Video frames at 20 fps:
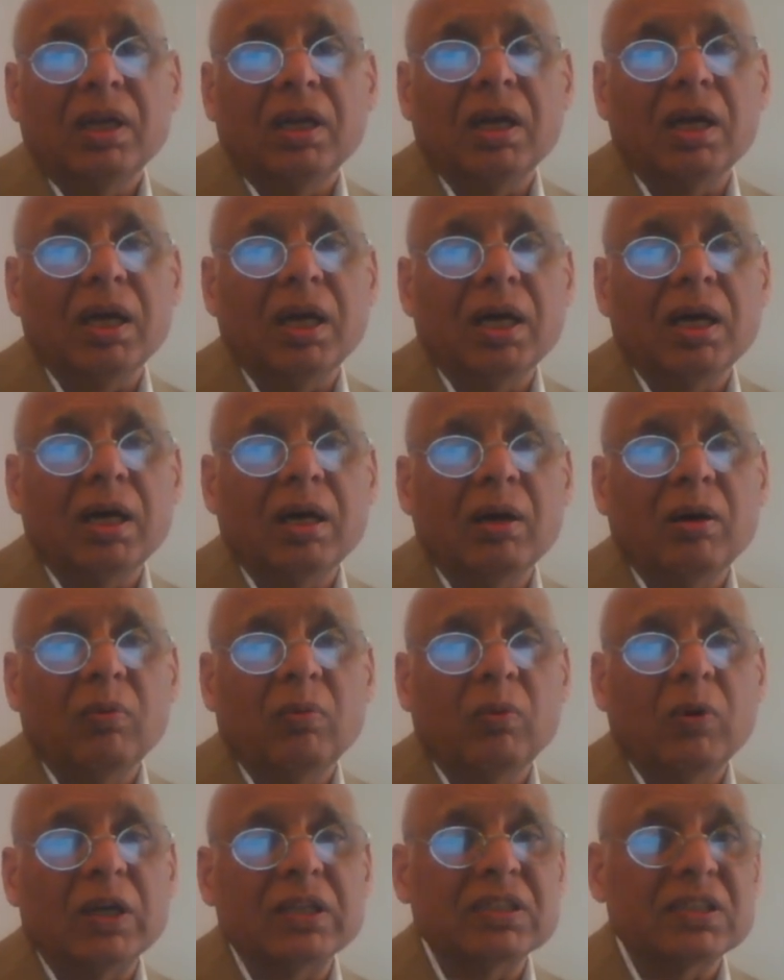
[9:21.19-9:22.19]

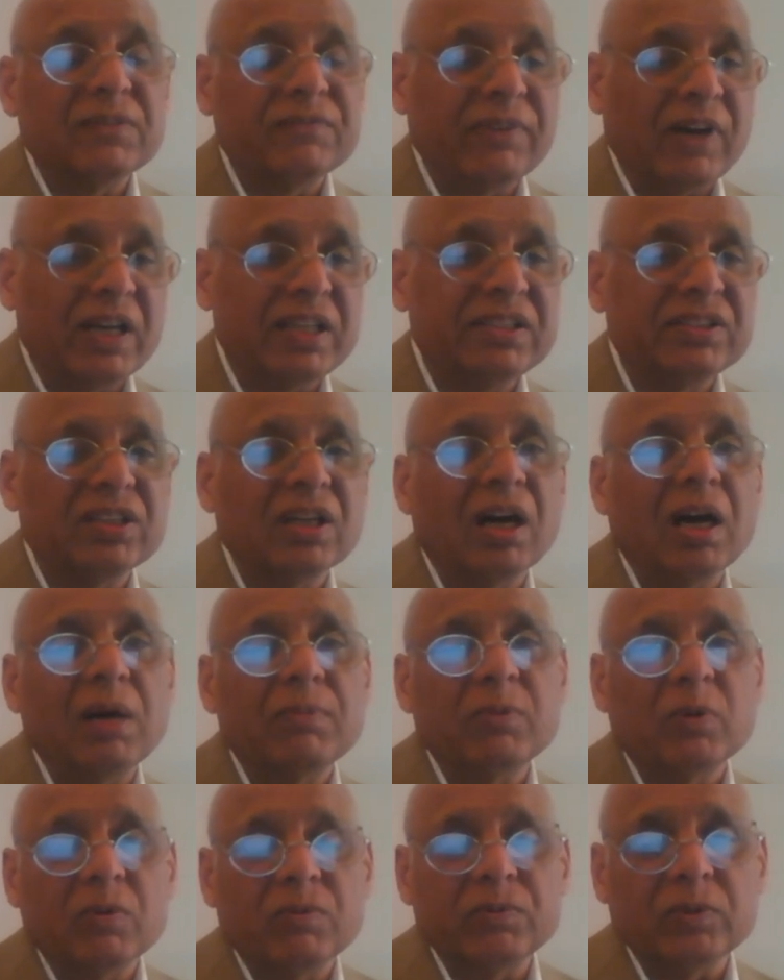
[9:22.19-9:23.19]
Once he finds a
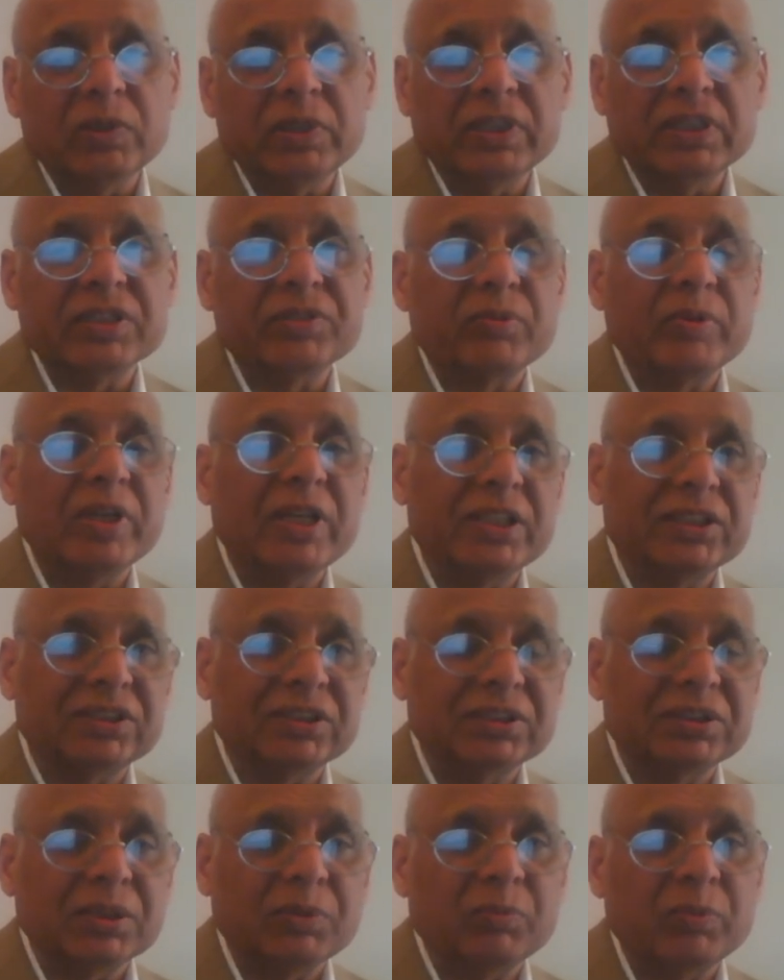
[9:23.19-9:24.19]
job, hopefully his
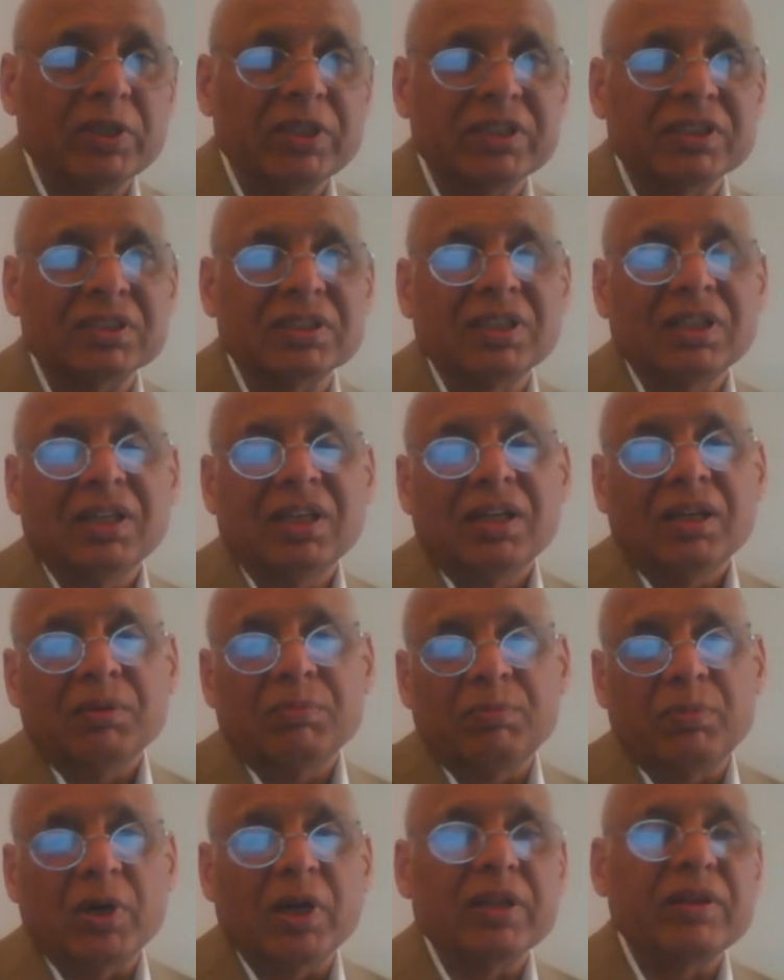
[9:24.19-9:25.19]
relationship with his
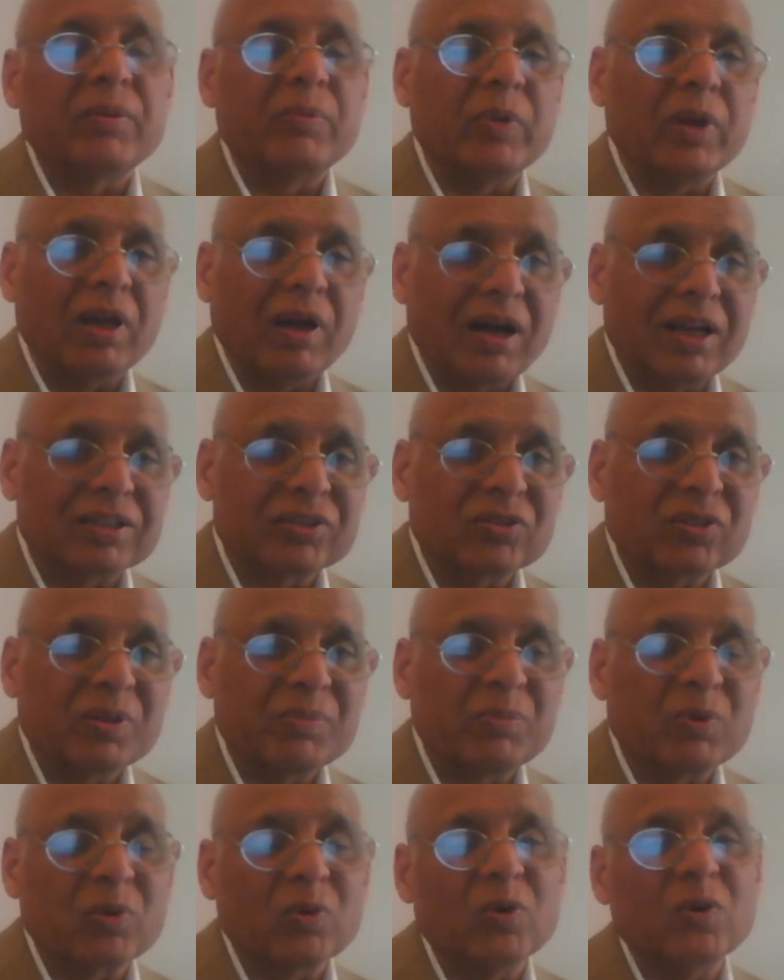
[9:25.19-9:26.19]
brother will also
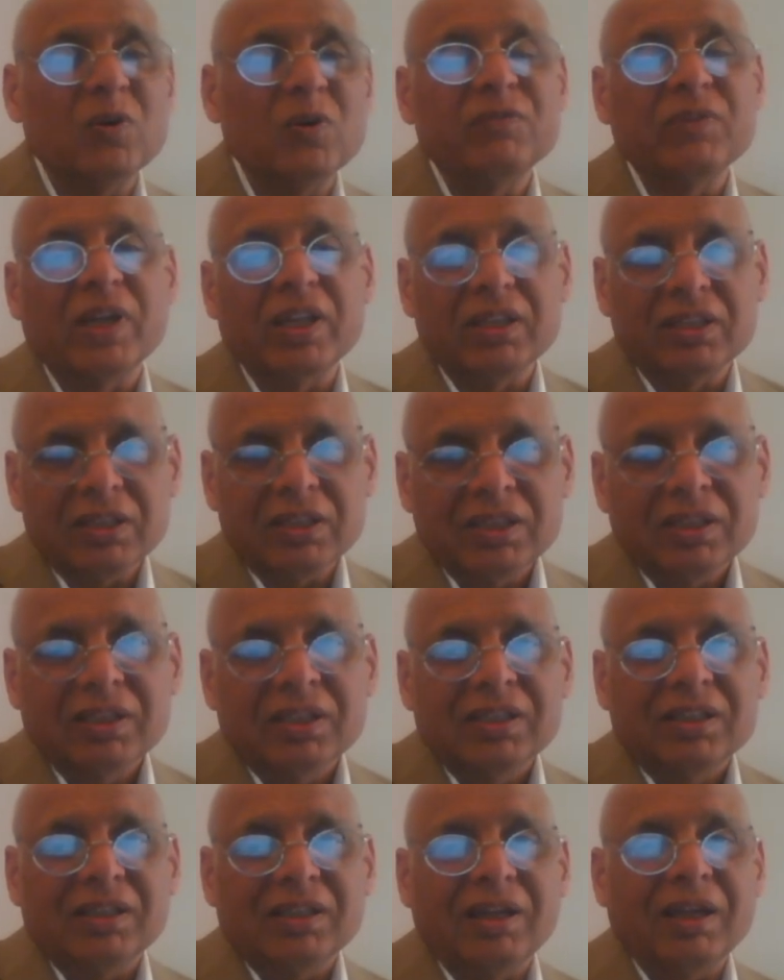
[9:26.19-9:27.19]
improve, and
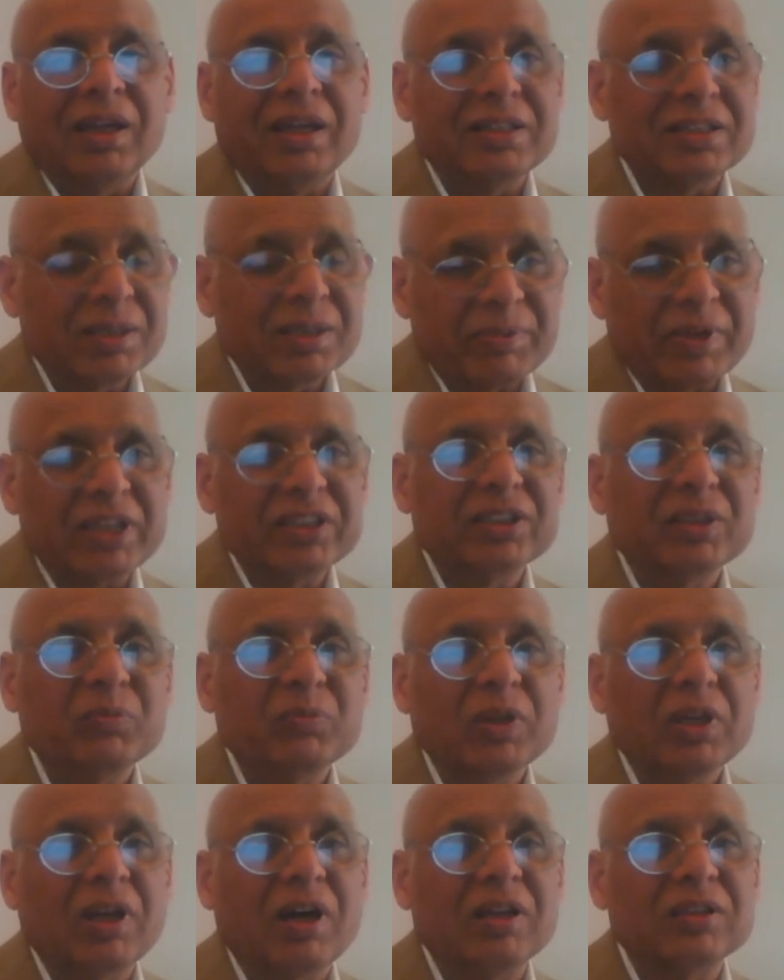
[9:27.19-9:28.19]
his depression
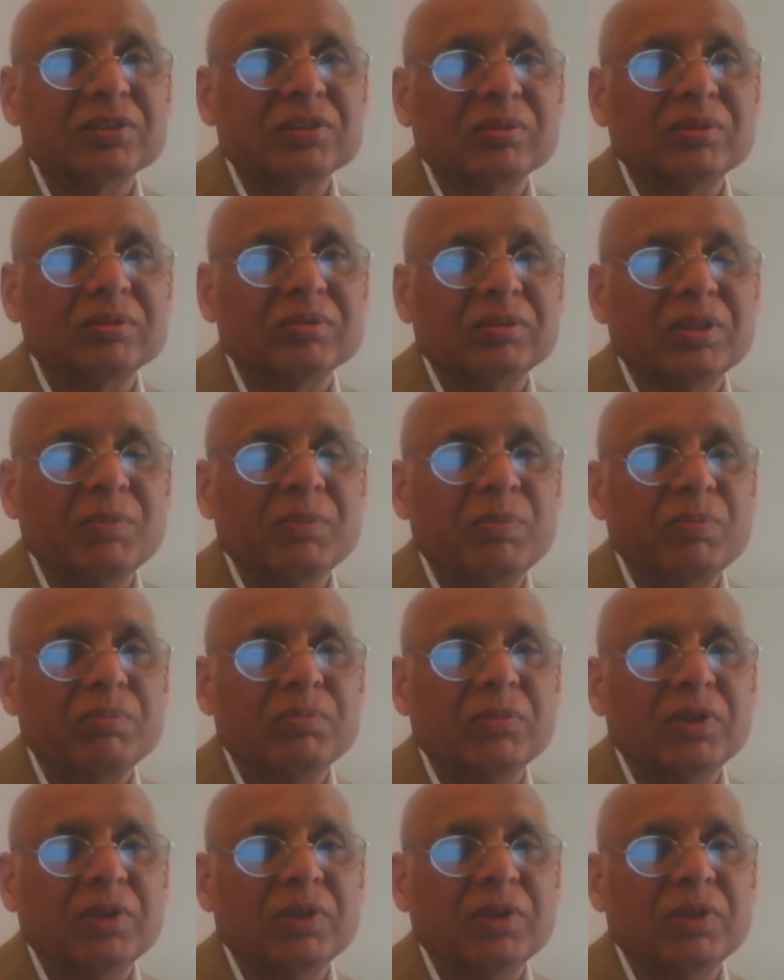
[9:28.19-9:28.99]
will also